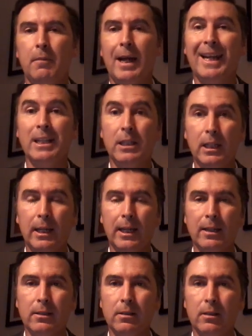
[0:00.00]

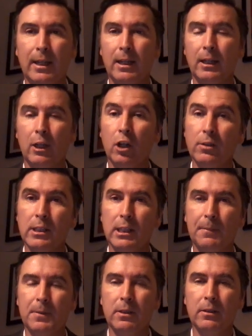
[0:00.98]
ideas and
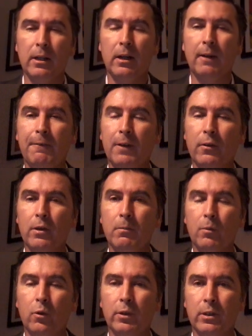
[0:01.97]
concepts that very
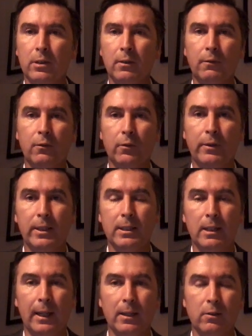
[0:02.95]
important for
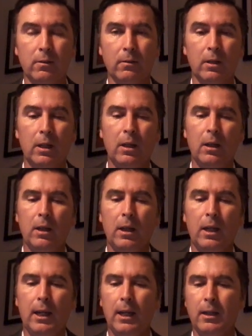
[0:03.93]
this lesson.
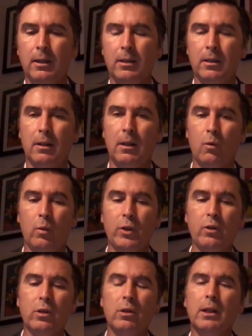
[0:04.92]
And when
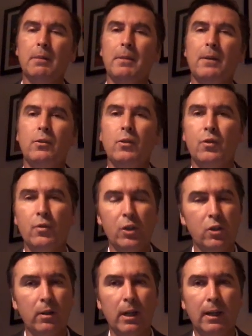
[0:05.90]
you talk about
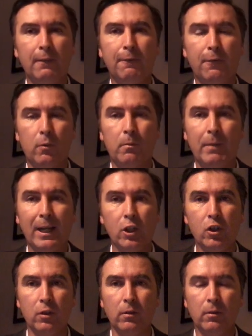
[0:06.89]
nutritional
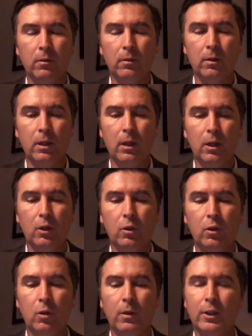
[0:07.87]
information,
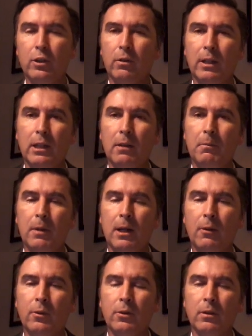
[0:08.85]
you are talking
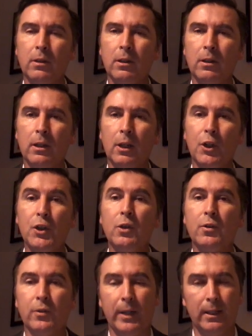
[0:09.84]
about
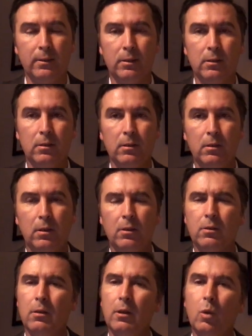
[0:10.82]
nutrients.
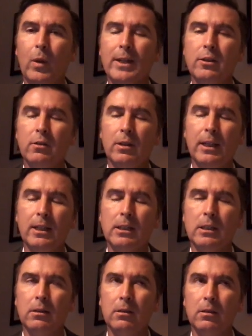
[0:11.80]
So the question
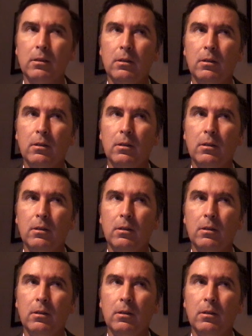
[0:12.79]
is,